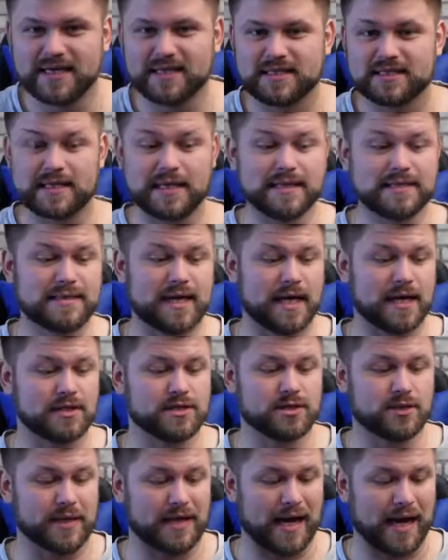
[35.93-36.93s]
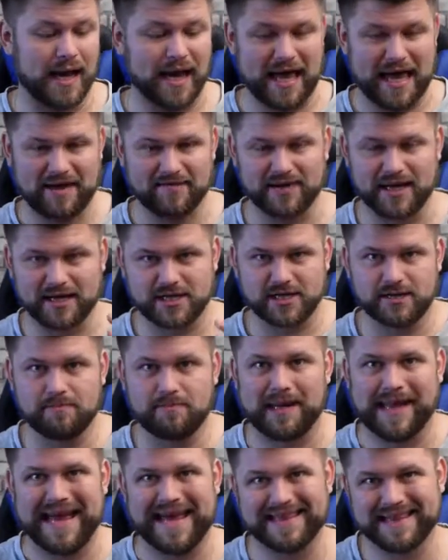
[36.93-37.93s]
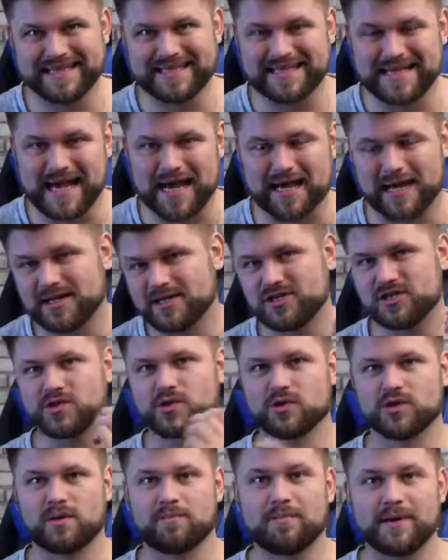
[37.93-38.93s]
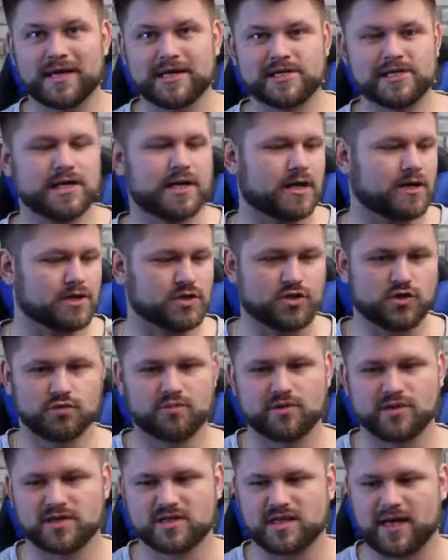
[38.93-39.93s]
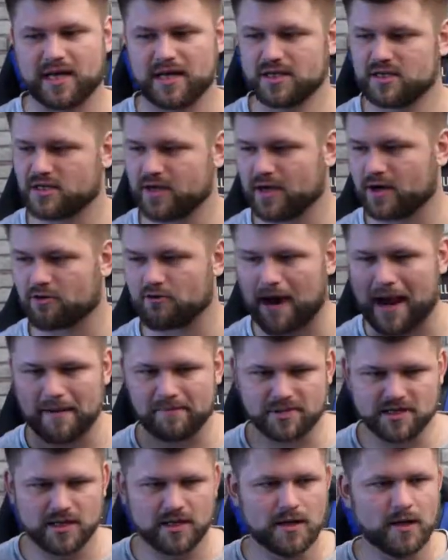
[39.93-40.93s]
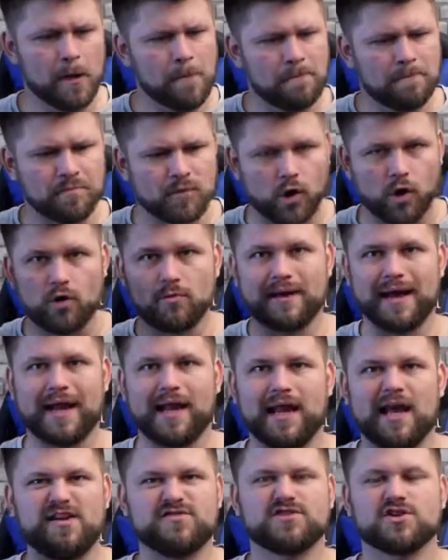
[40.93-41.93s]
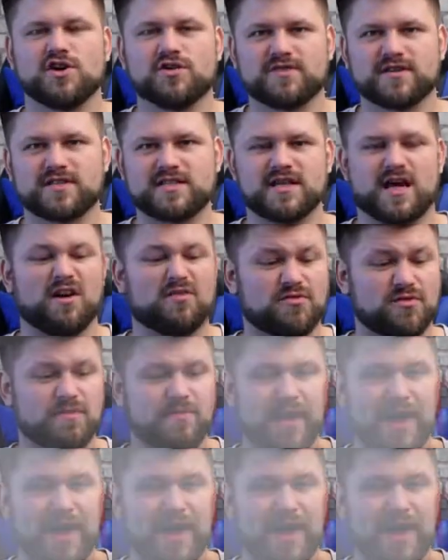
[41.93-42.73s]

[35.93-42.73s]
So let's get into it. I haven't actually planned this out. I just saw the picture and I got super excited, so I grabbed all my leftover stuff from